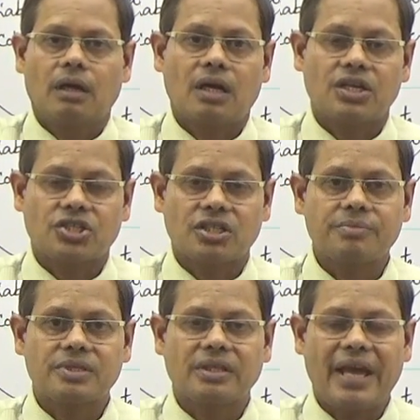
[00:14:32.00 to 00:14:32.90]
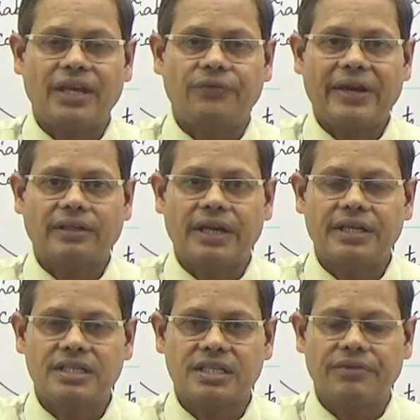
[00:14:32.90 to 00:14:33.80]
Customs Tariff Act
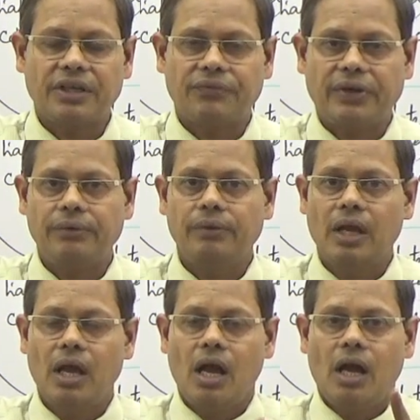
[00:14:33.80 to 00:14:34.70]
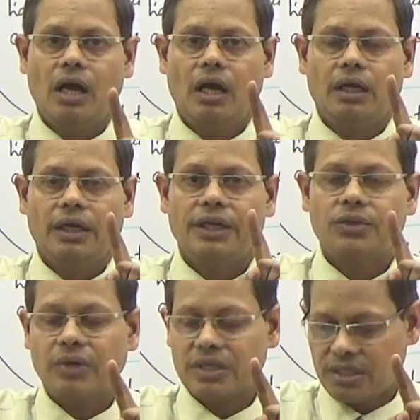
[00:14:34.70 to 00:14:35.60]
1975, it
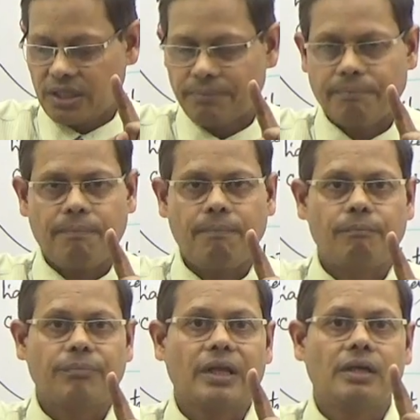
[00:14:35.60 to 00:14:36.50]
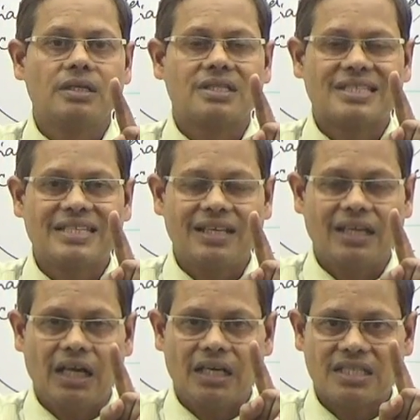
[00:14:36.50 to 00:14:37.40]
was
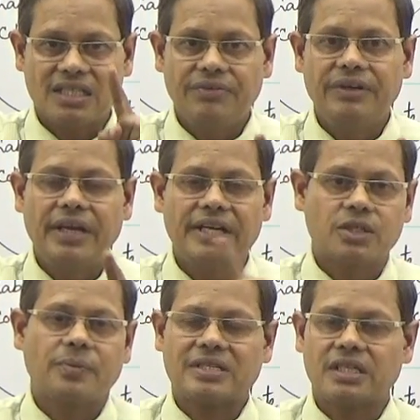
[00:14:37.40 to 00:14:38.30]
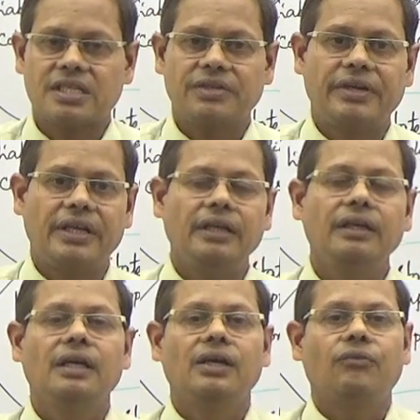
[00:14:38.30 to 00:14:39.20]
CVD and special CVD
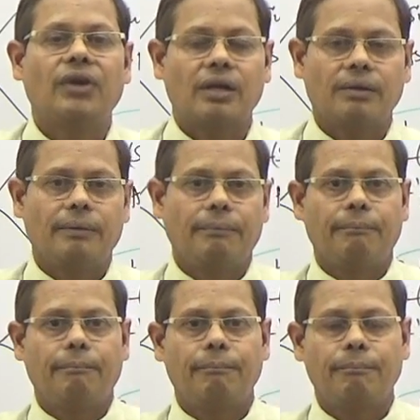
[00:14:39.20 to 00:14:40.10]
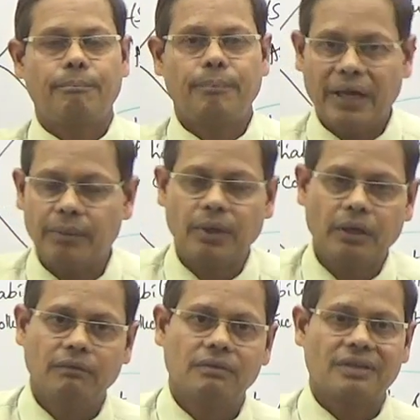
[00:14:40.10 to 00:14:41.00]
were
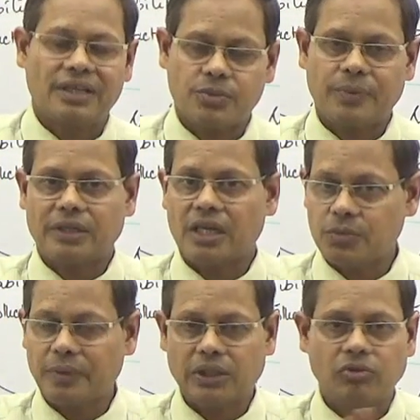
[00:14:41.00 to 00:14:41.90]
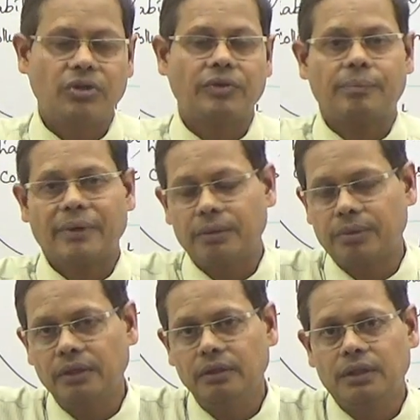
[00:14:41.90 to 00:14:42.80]
payable, respectively were
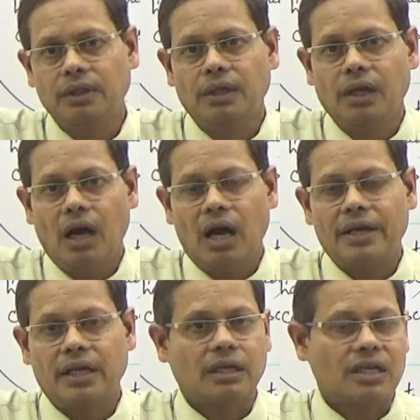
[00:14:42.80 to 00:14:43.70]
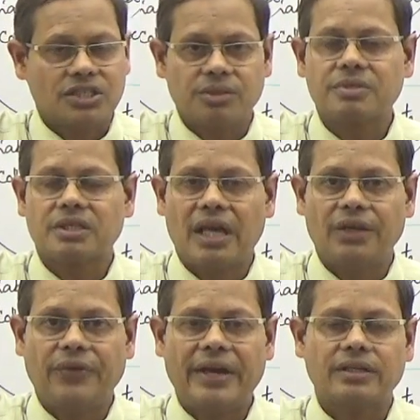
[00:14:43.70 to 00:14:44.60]
payable under Customs
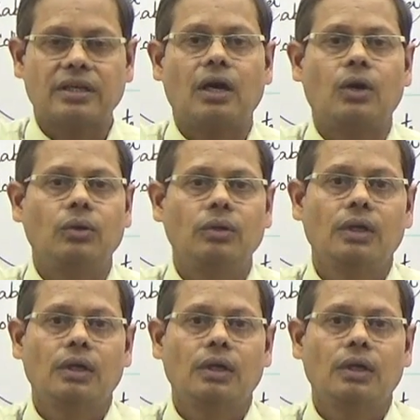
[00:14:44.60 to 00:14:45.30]
Tariff Act. Now,